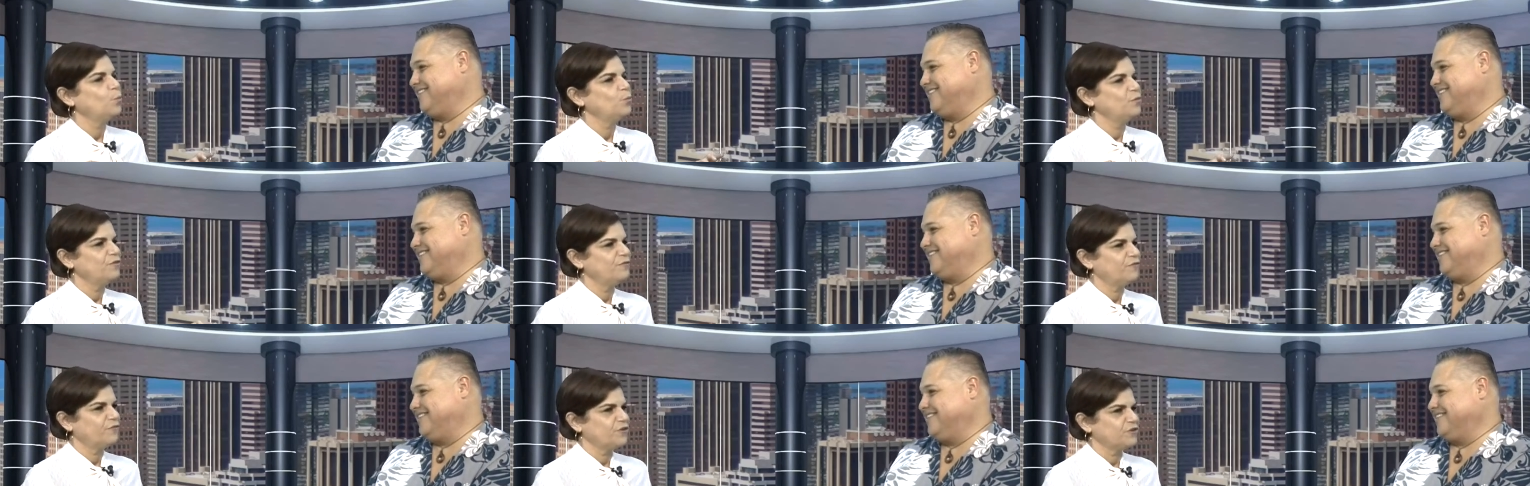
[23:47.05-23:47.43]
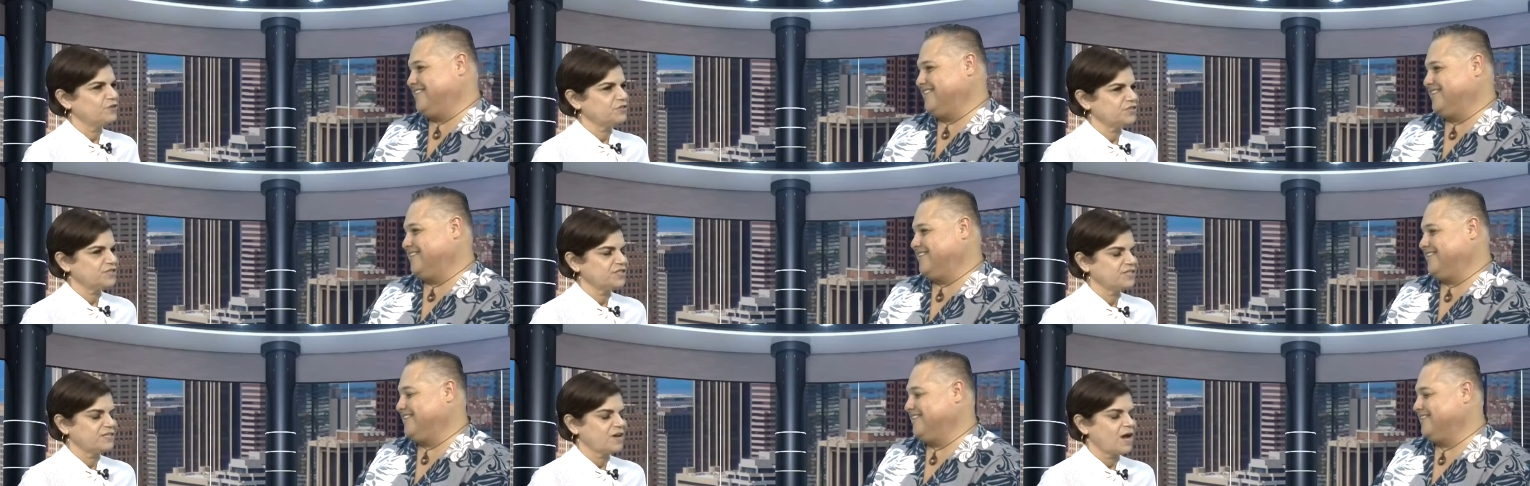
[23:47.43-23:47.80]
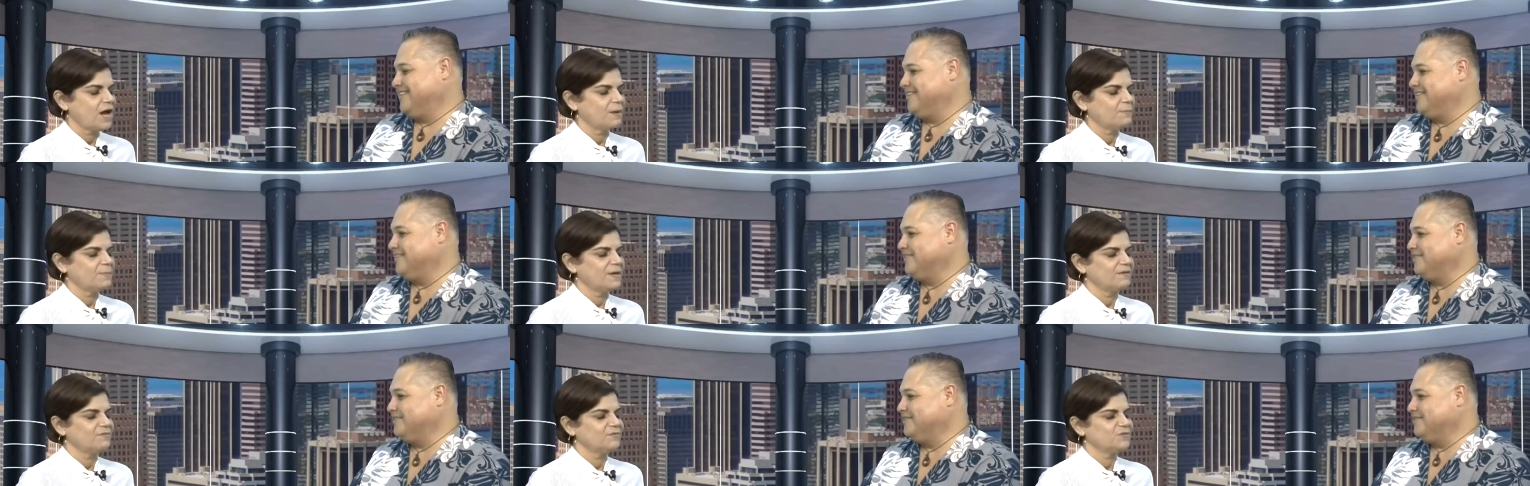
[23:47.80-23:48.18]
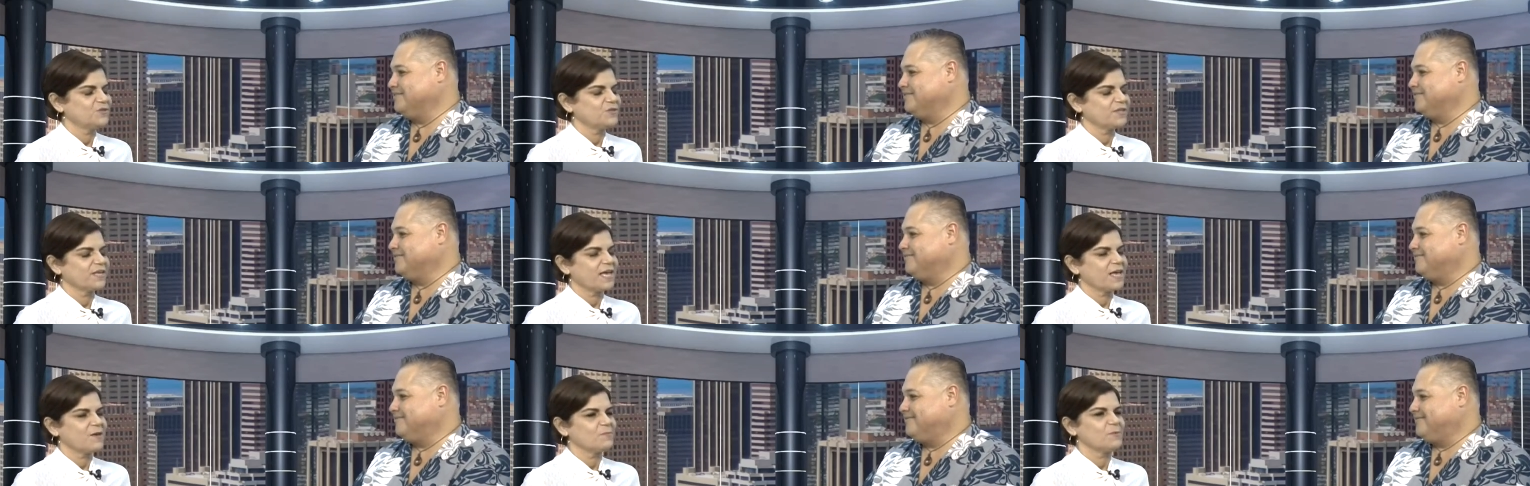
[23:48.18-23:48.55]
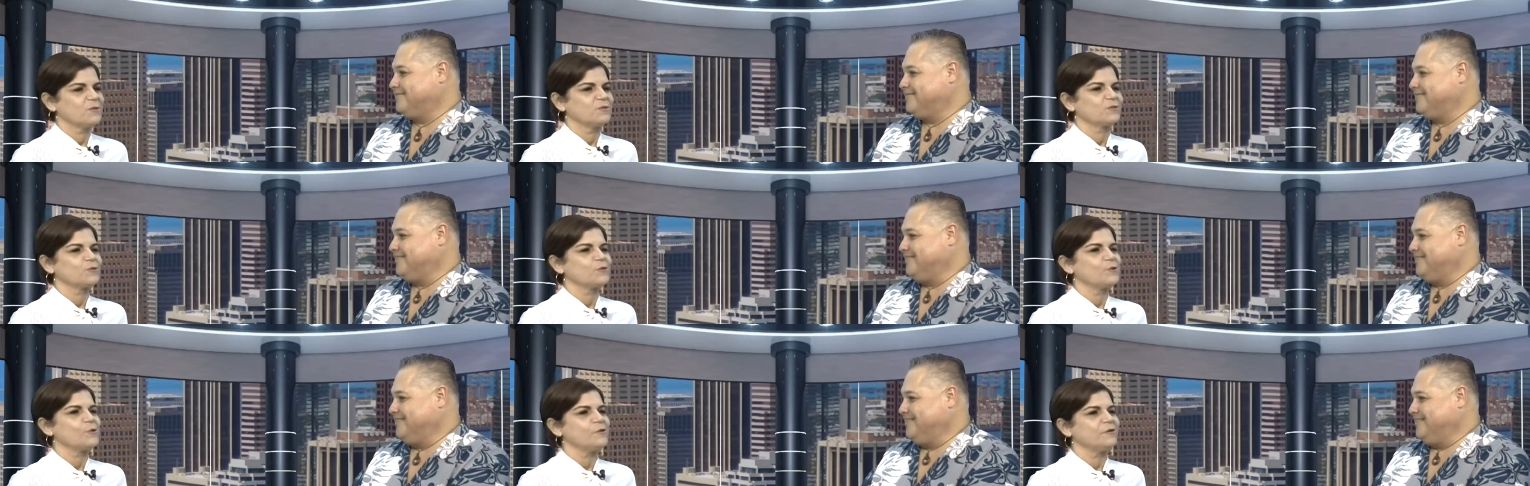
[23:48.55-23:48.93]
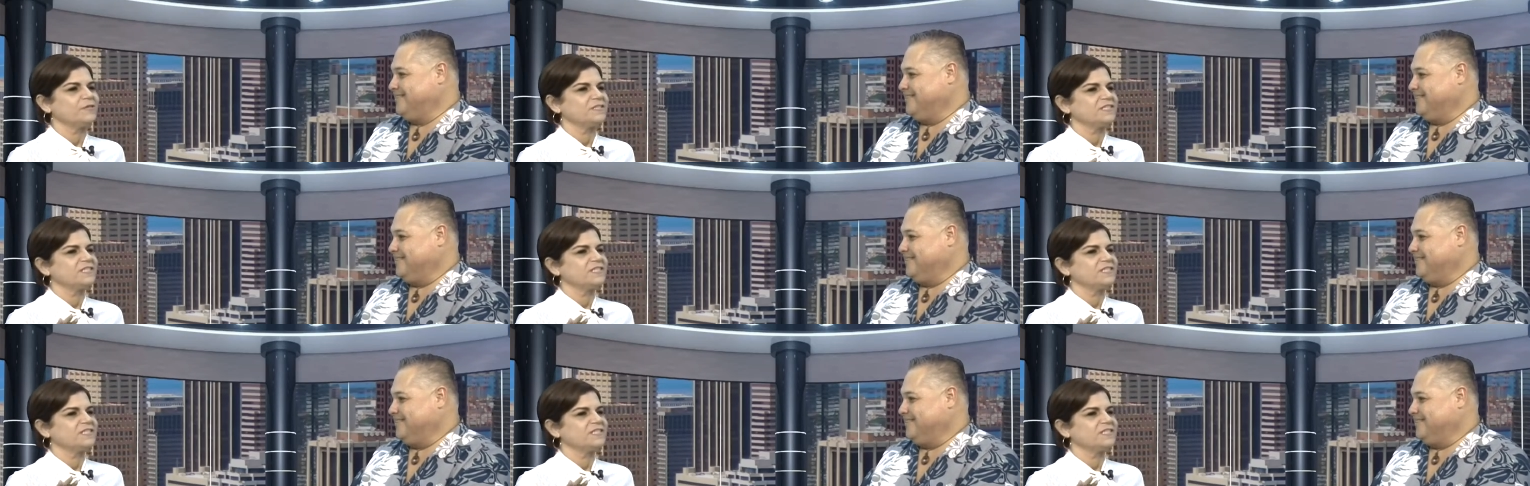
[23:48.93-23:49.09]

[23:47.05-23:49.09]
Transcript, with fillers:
Speaker 1: the first time I ever saw the Gay Men's Chorus.